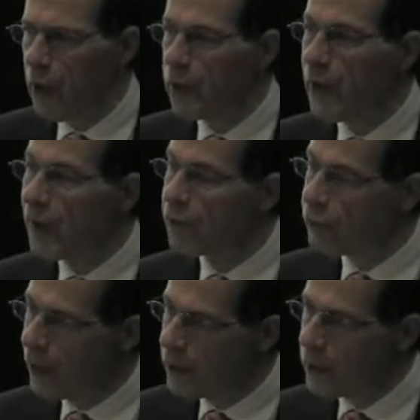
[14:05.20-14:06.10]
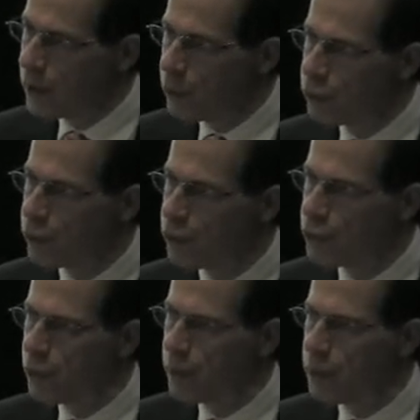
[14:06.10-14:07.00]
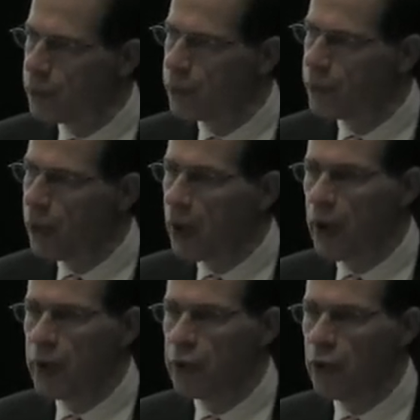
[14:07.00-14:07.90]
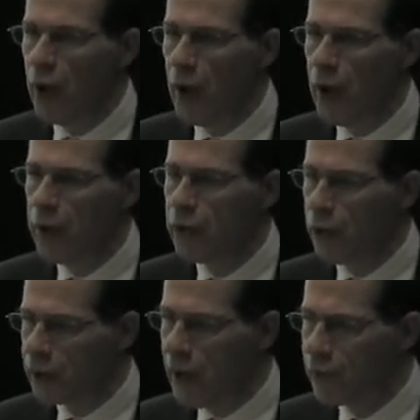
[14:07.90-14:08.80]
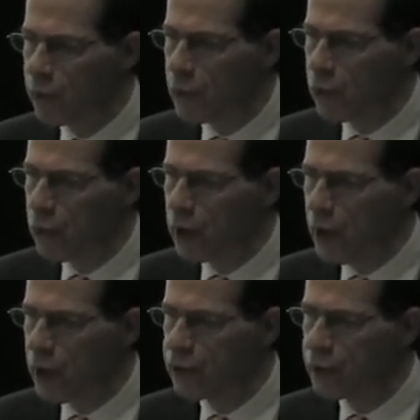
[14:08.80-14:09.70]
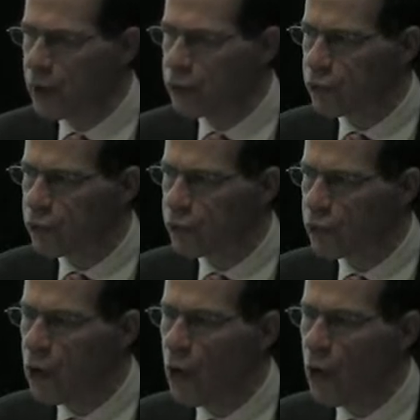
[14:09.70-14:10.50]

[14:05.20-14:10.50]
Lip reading: And that funding was contributed by non-government organisations